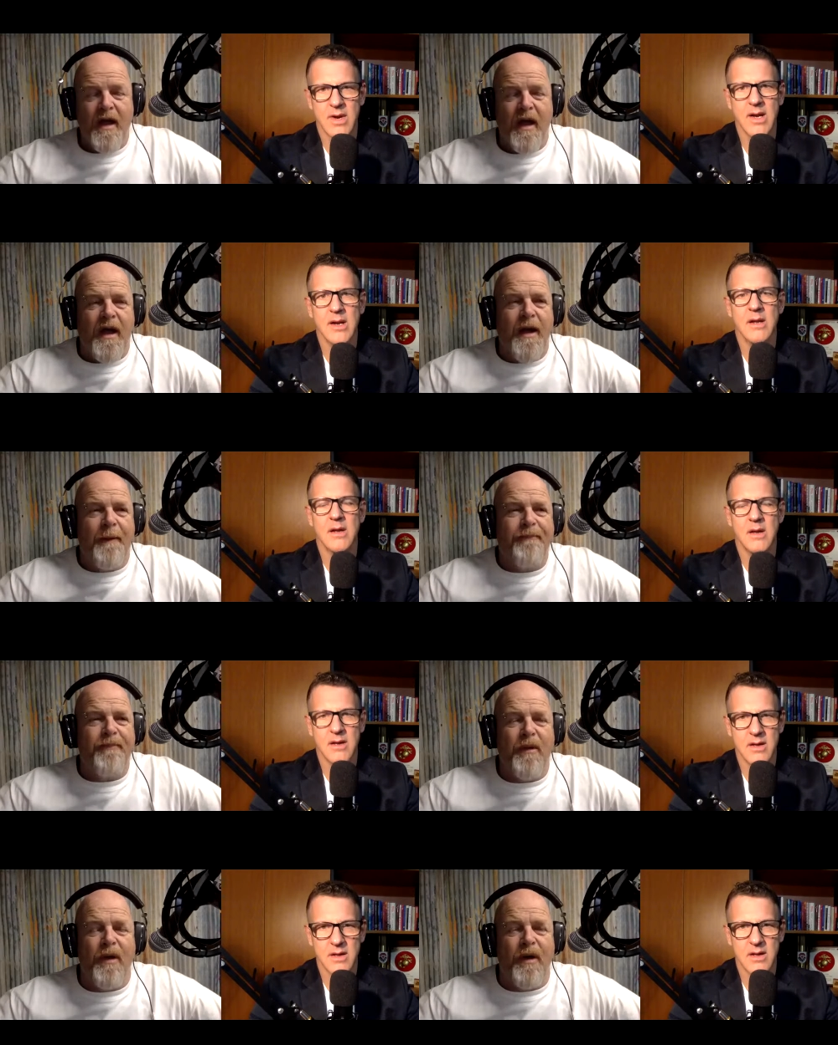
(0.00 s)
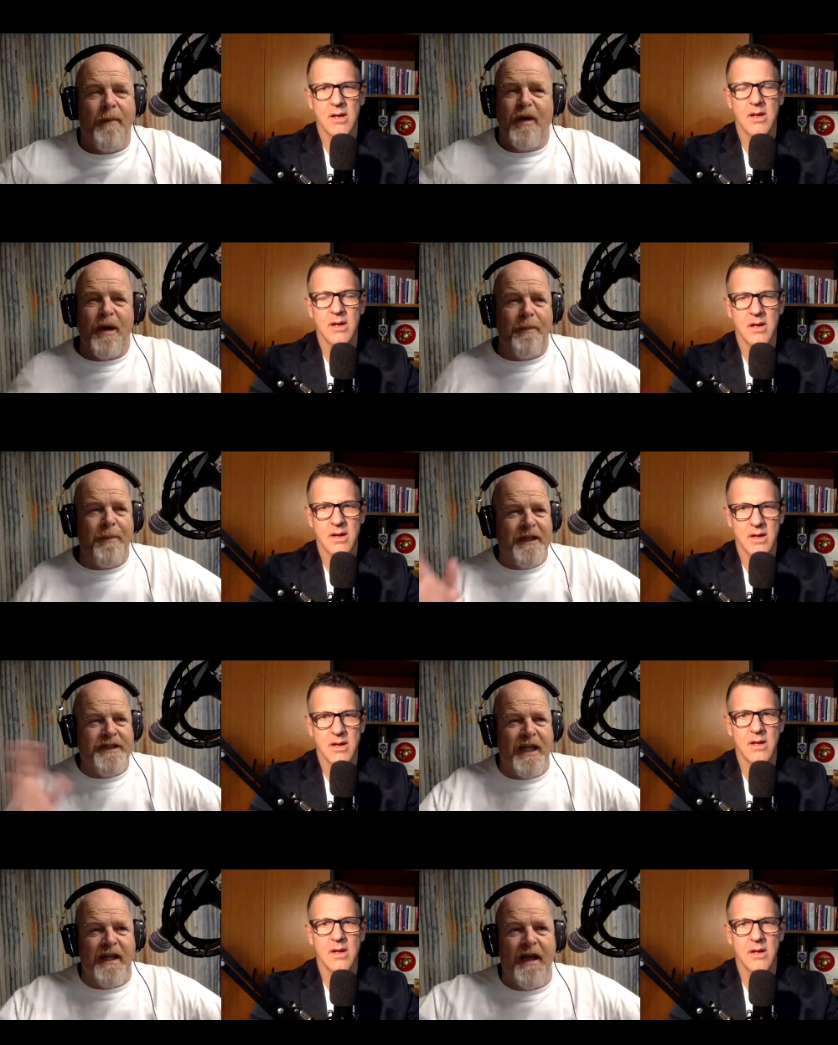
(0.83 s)
Speaker 1: Right. Um, I'm not going to
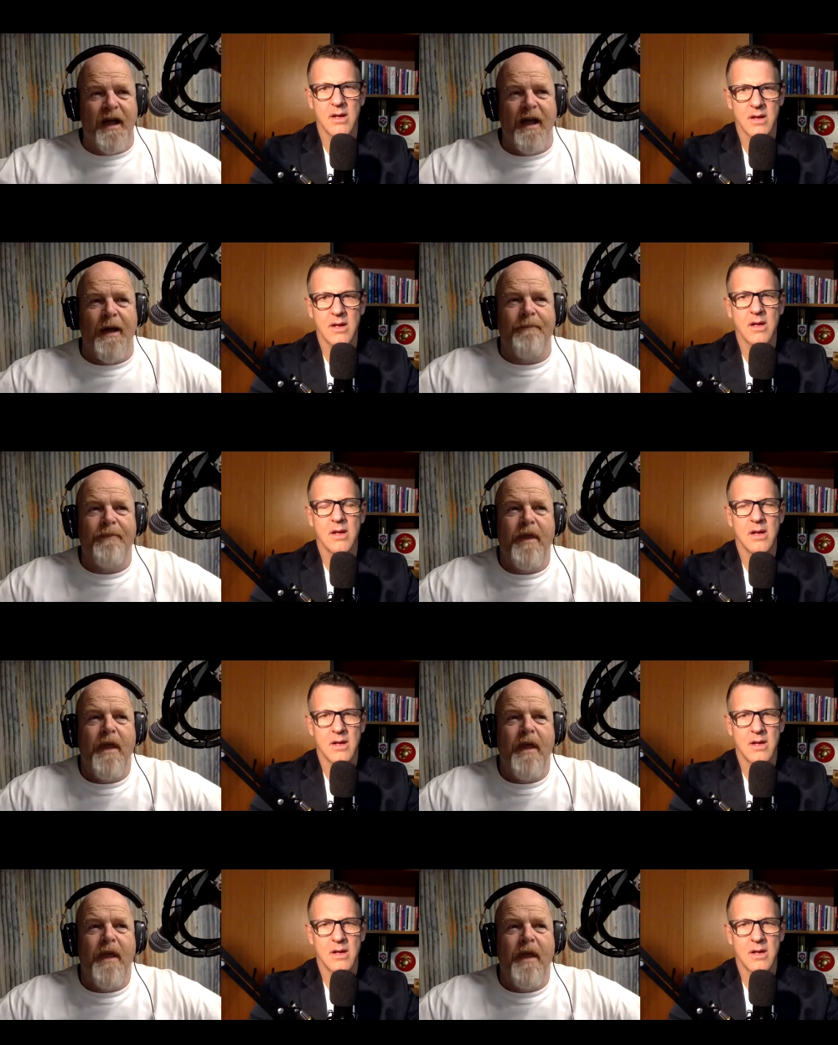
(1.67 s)
pitch it. Um,